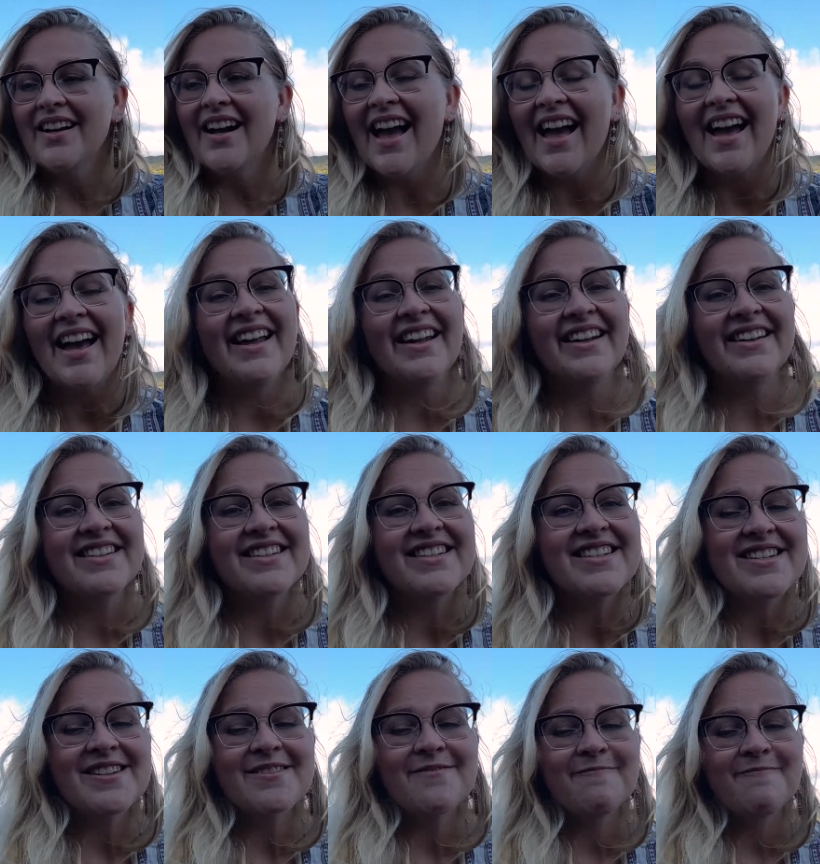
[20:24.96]
And
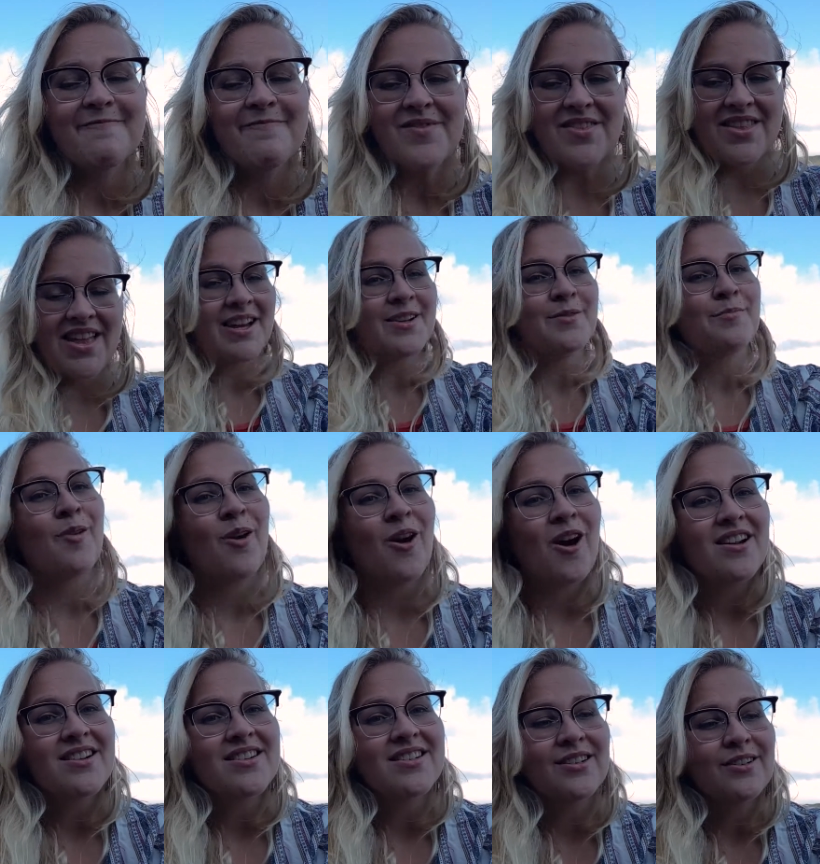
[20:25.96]
that
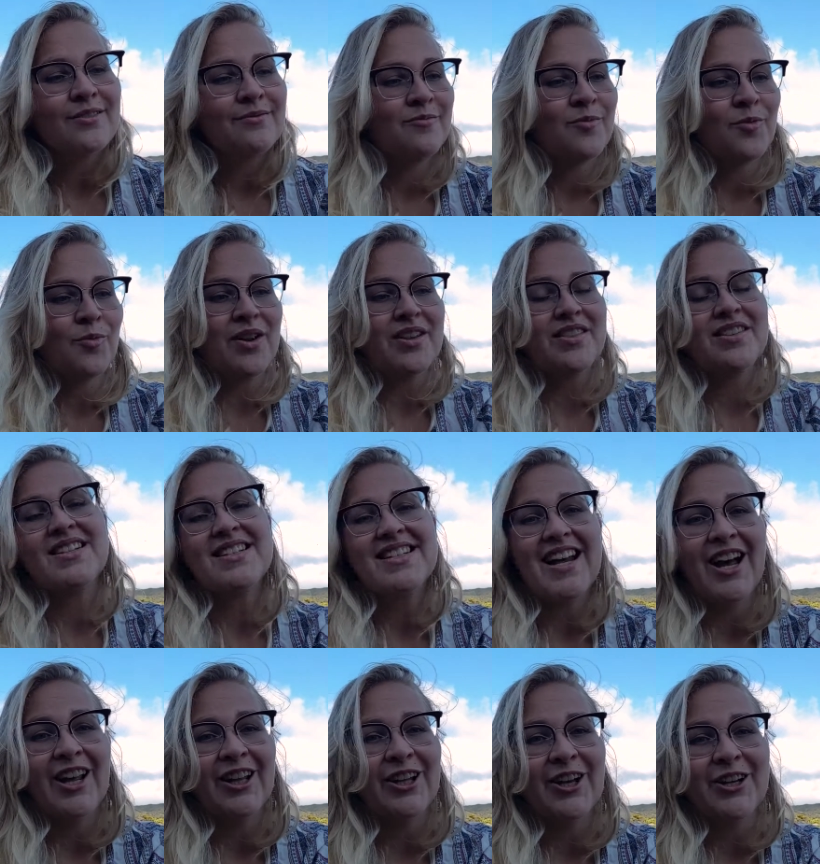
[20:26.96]
brought with it
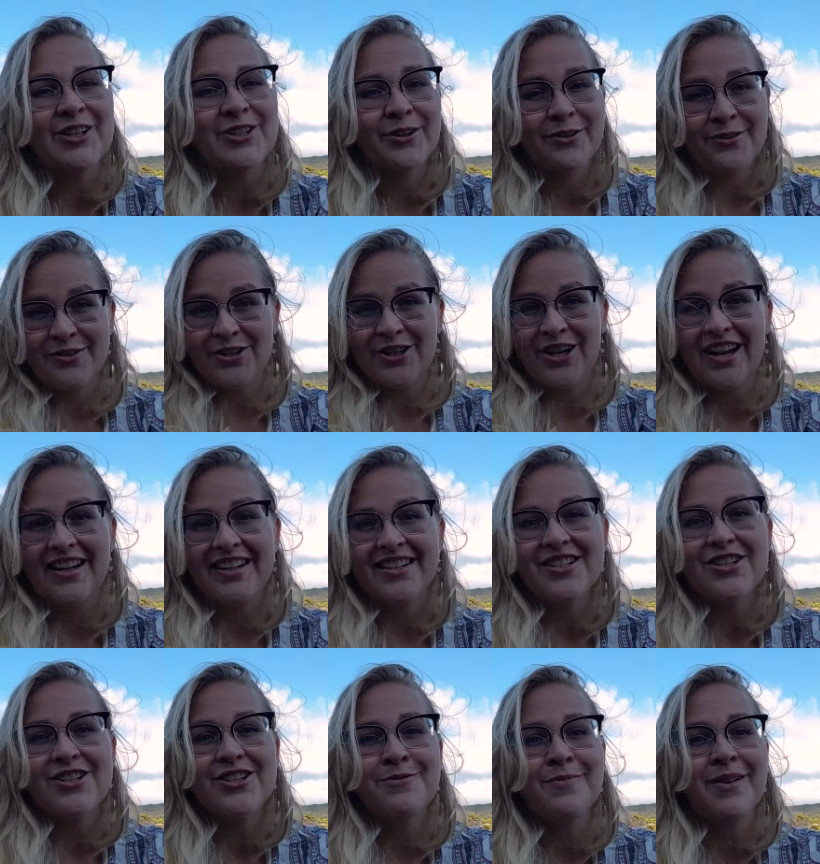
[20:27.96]
a lot of
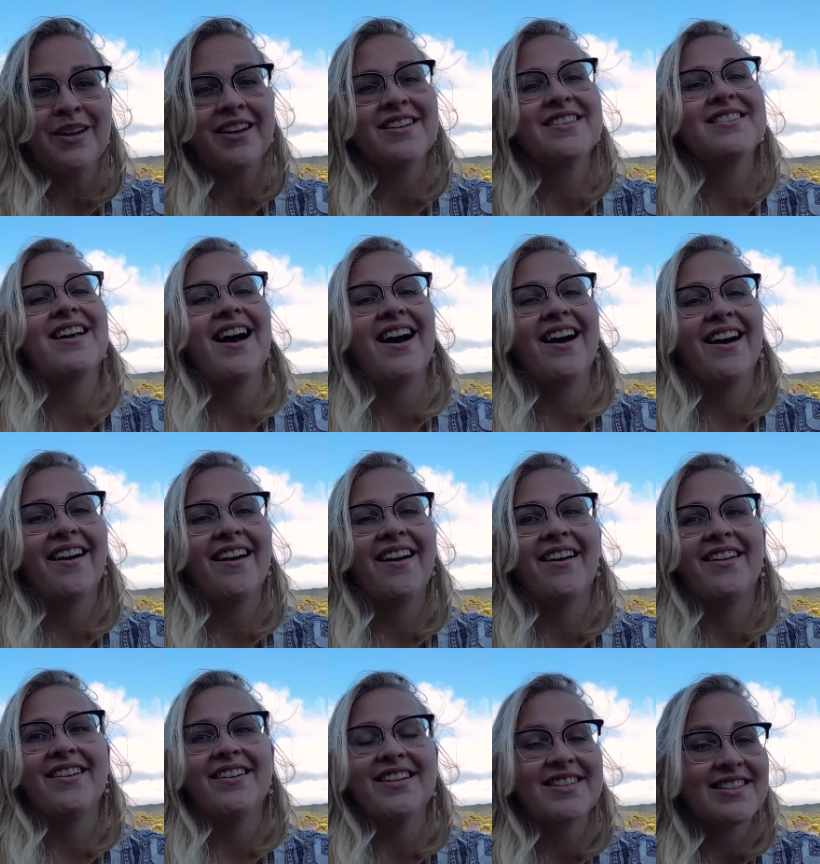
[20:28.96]
change because
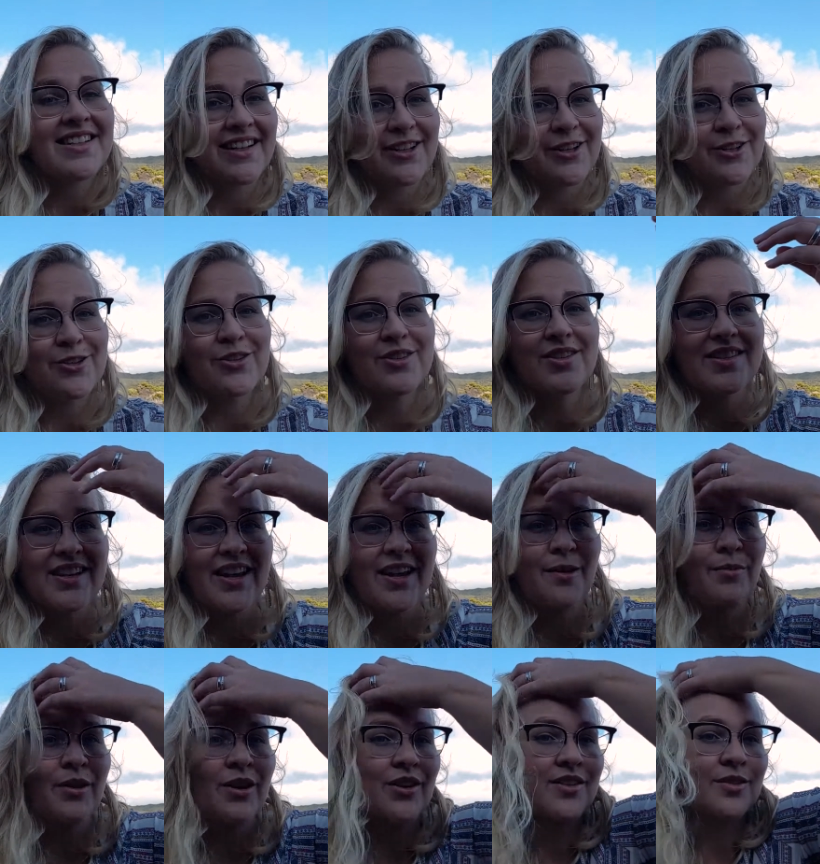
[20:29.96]
I decided to stay
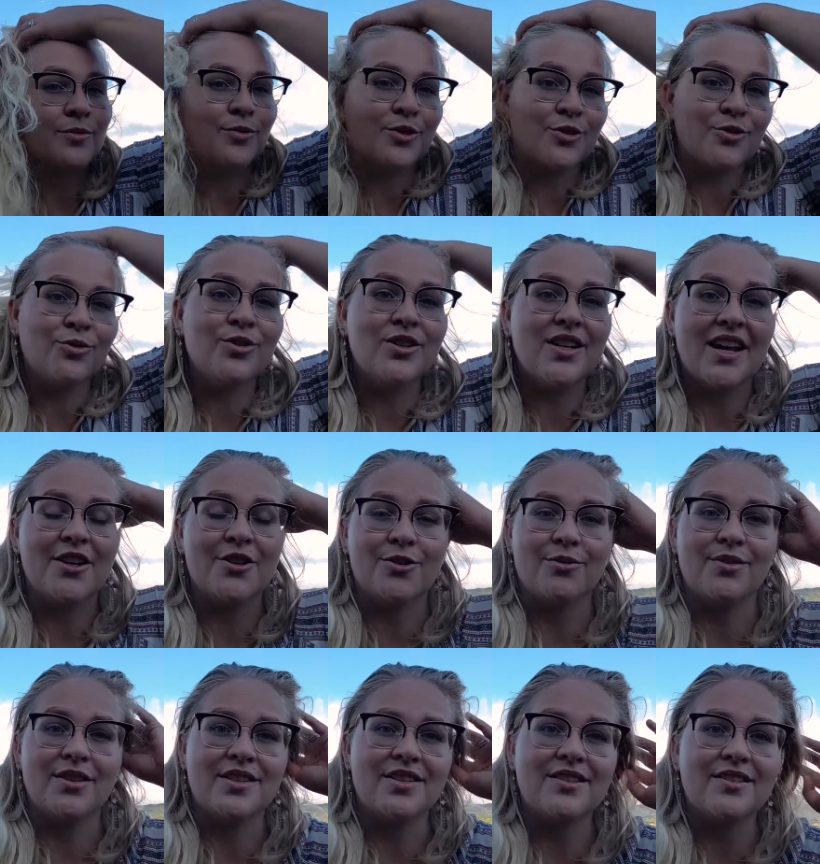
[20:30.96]
because it was too
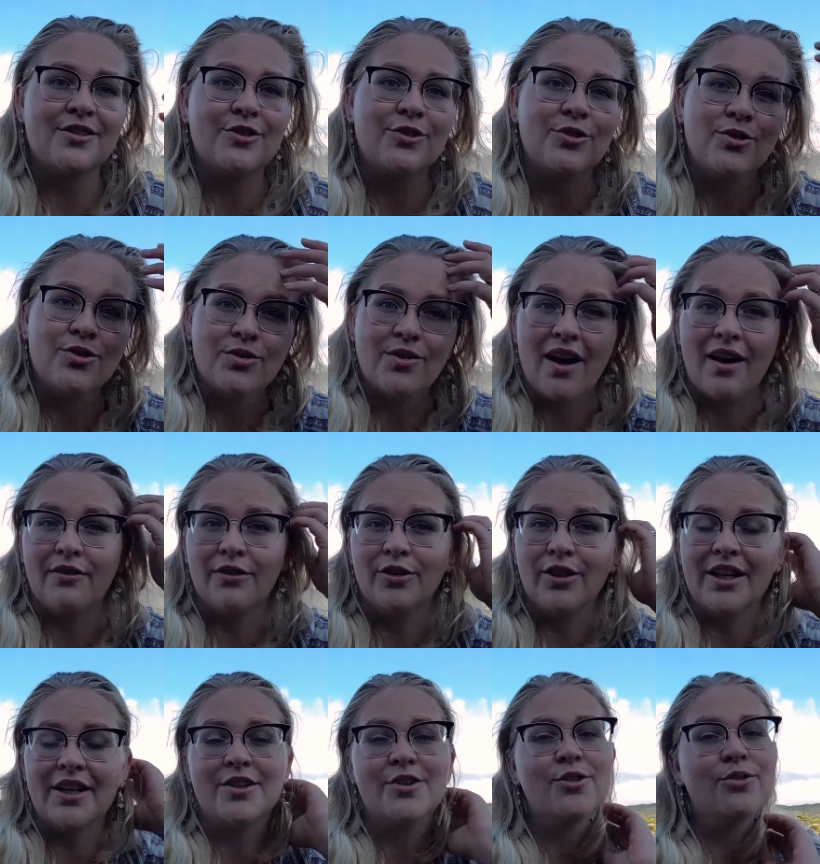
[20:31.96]
dangerous to travel
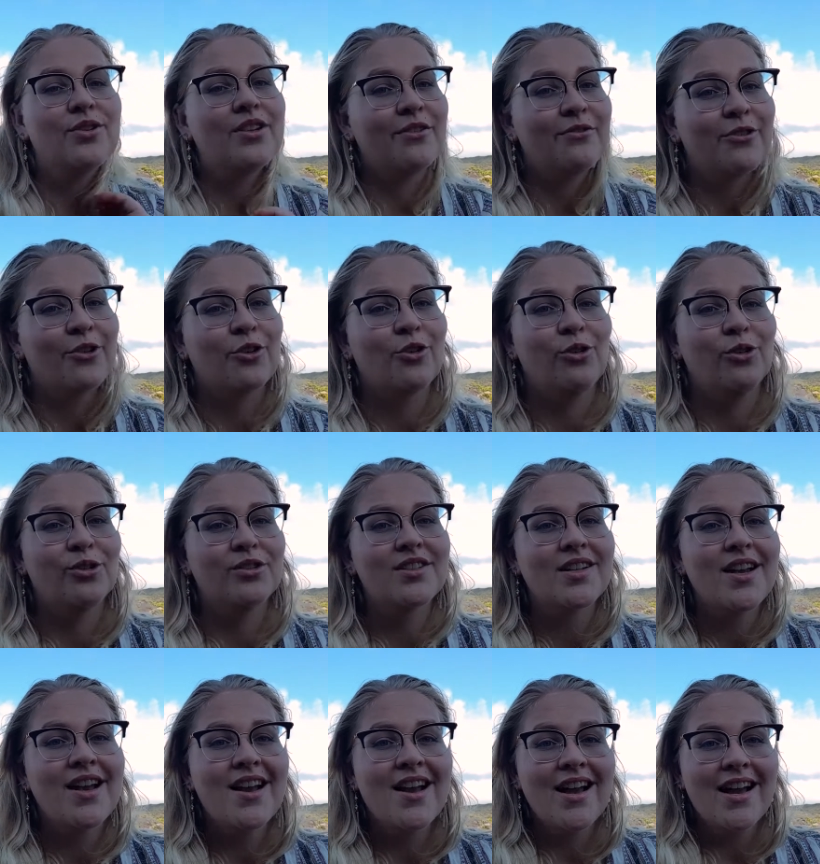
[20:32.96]
and too difficult
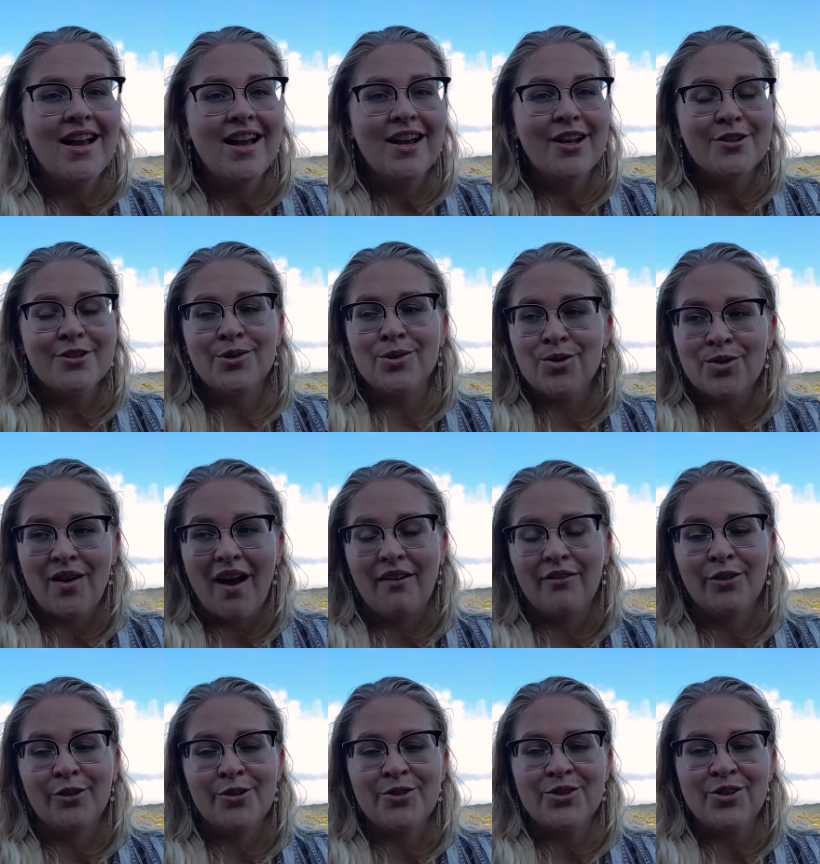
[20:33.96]
to
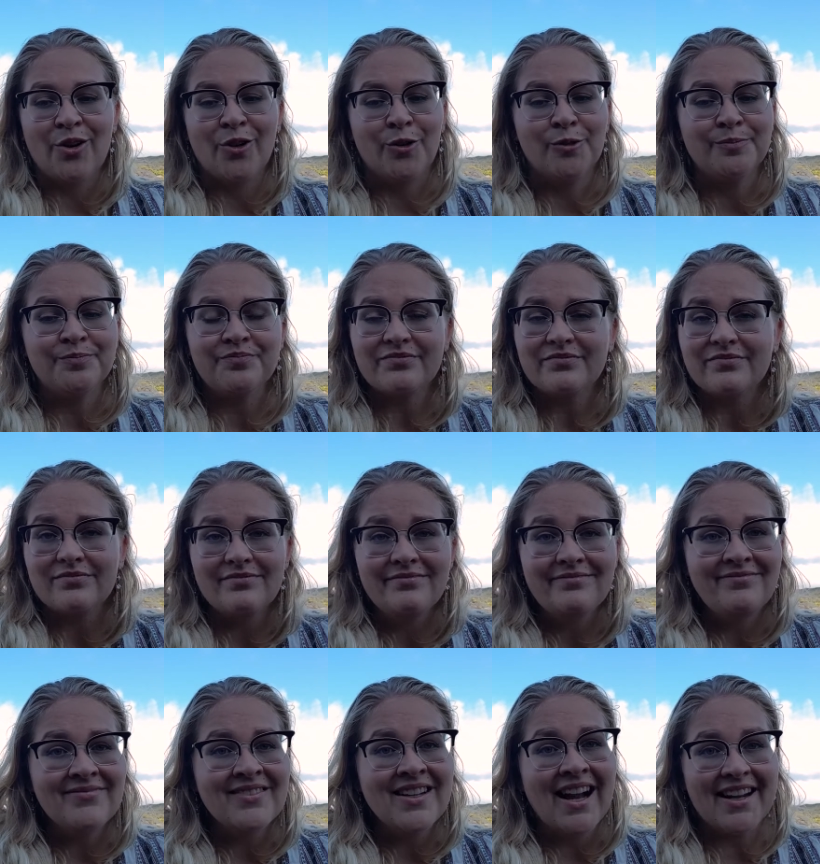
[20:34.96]
travel. So
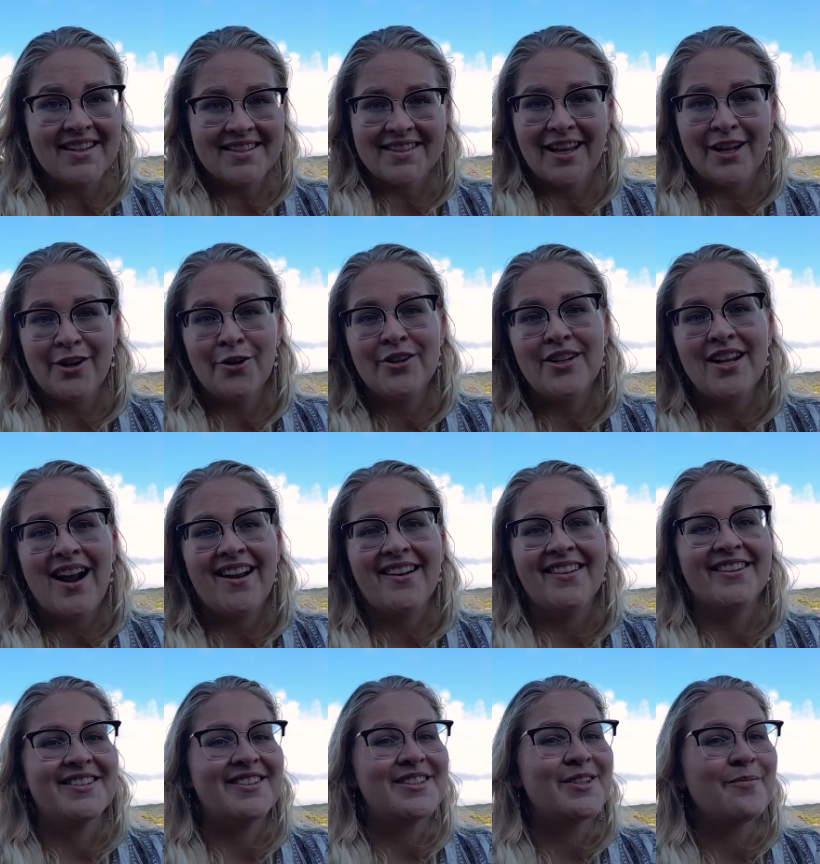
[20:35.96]
I stayed on the
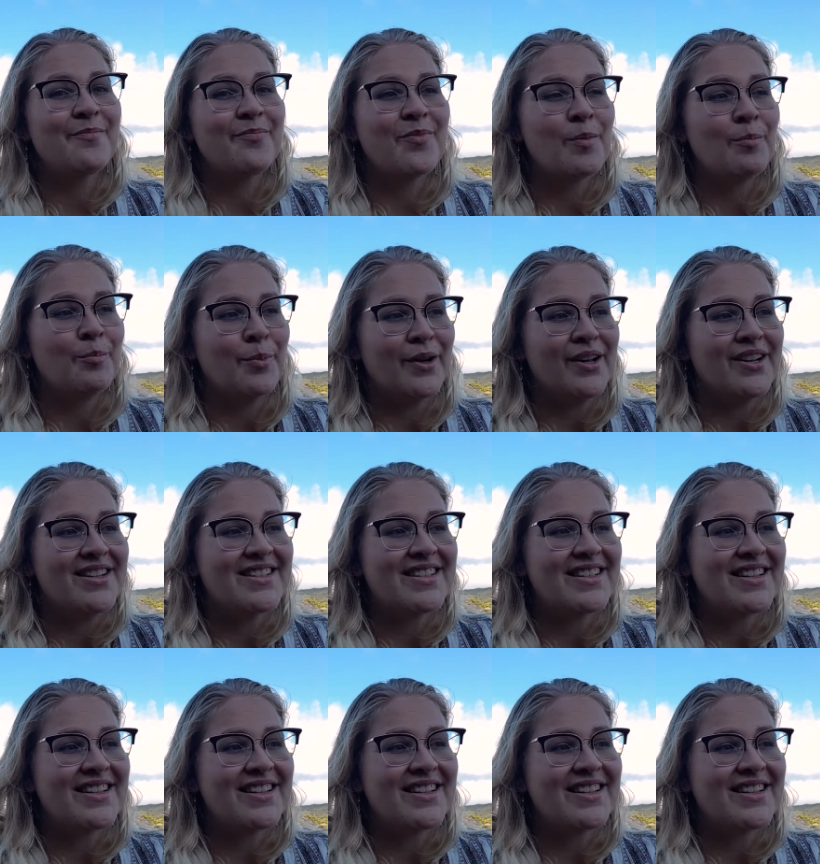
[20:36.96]
island, but